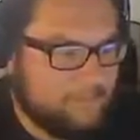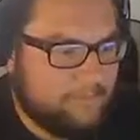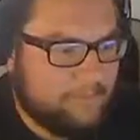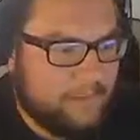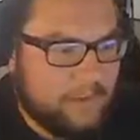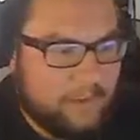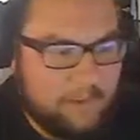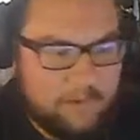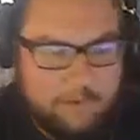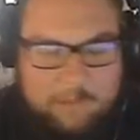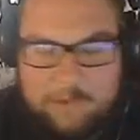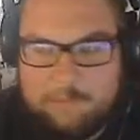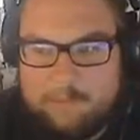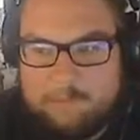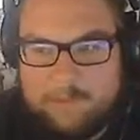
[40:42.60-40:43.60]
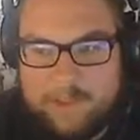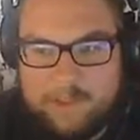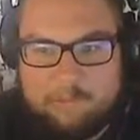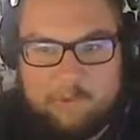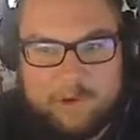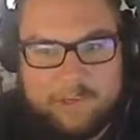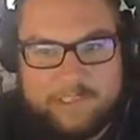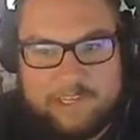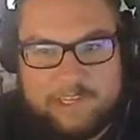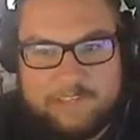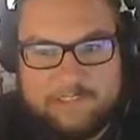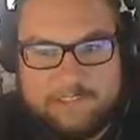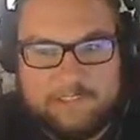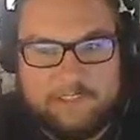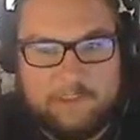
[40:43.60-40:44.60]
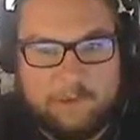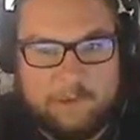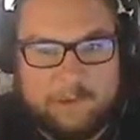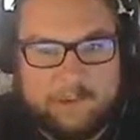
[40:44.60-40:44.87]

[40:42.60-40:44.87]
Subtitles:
Although I might be paying more attention to it.